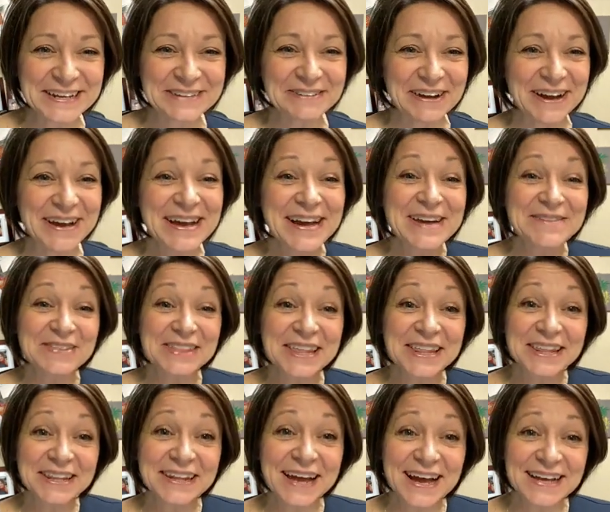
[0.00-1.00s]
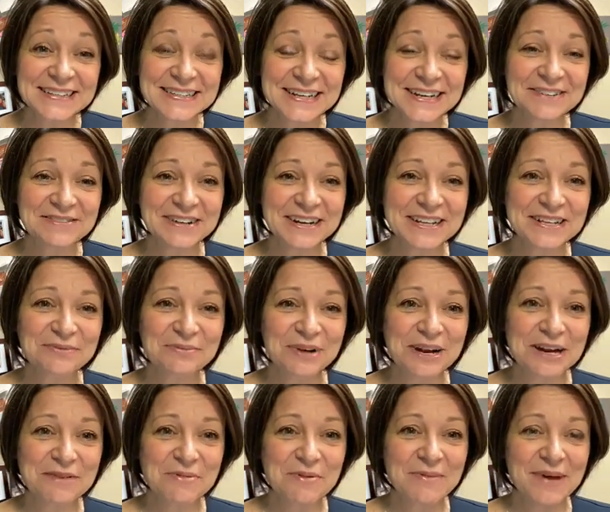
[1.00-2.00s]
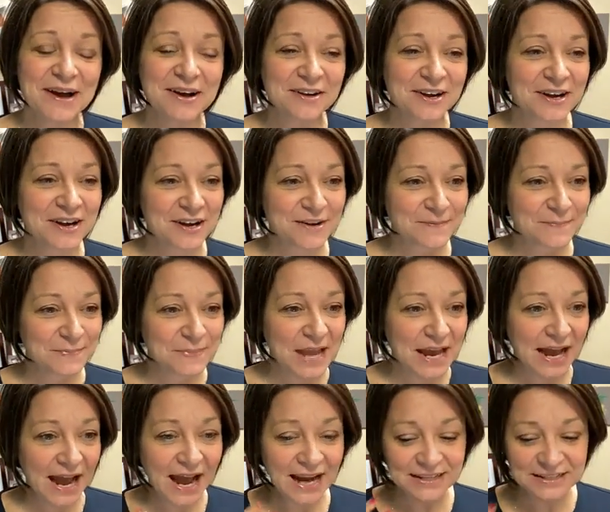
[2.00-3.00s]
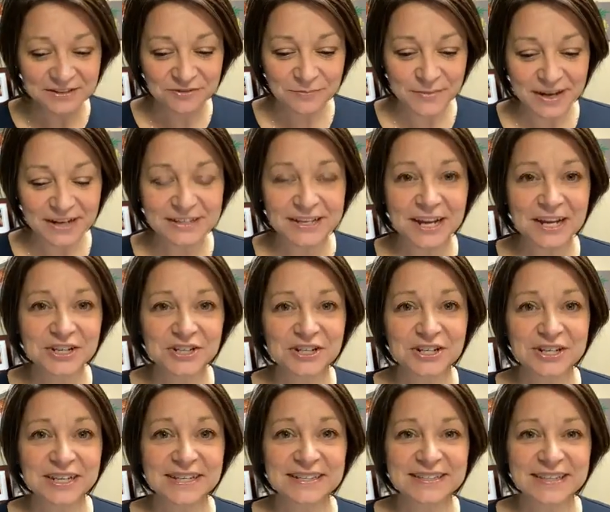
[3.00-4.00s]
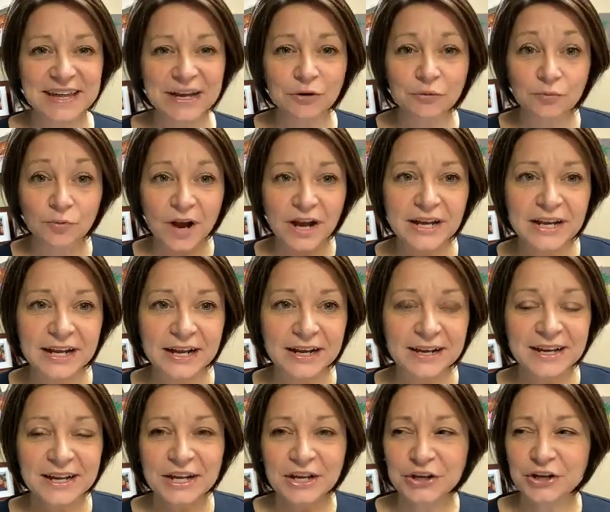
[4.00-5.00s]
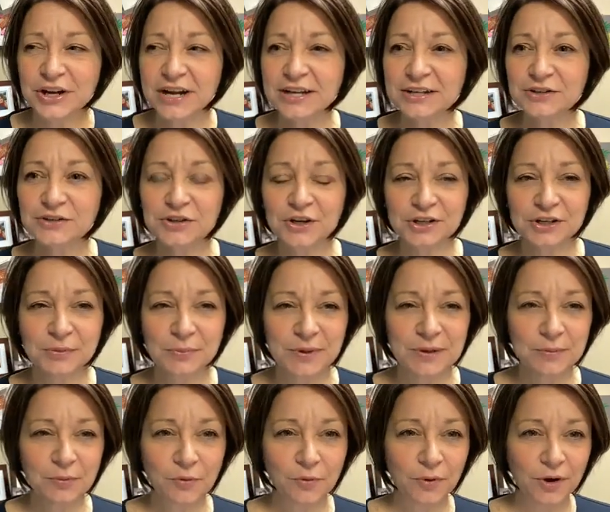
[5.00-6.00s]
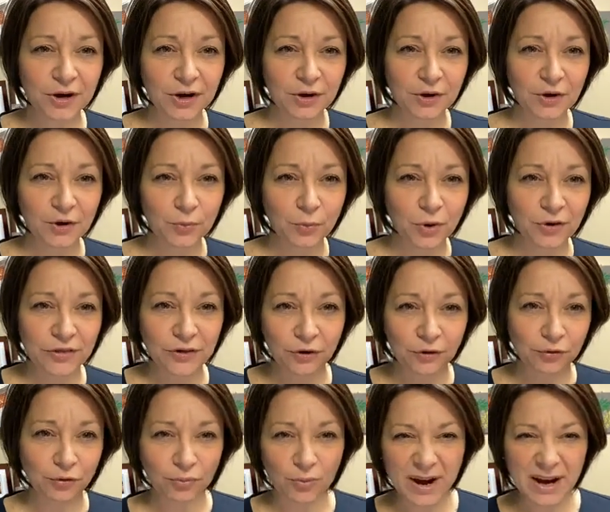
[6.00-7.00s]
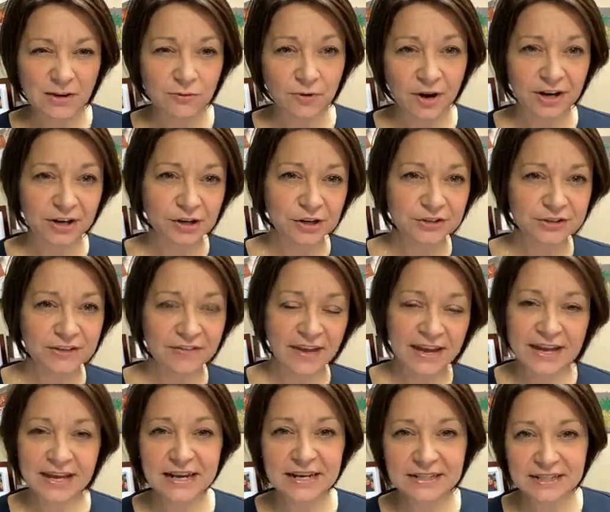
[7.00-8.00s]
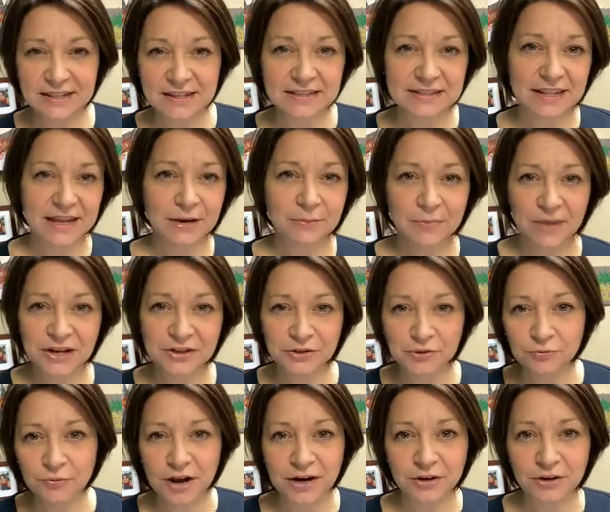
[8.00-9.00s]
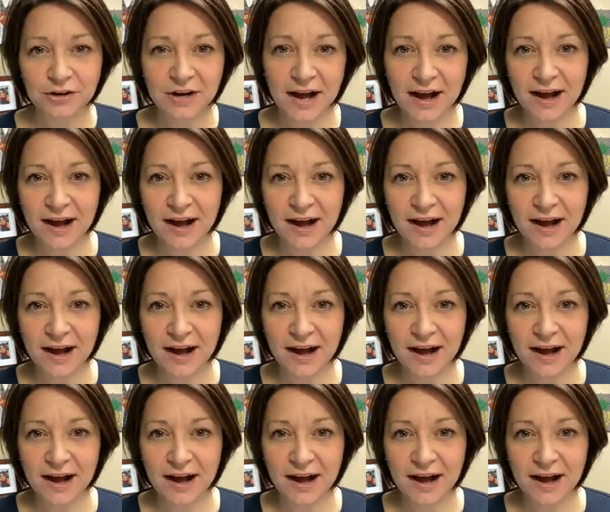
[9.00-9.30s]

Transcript: anyway, but then the last thing I wanted to bring up about um, active meditation is like running. You know how you talk to people where where they're great runners and they get into this like major runner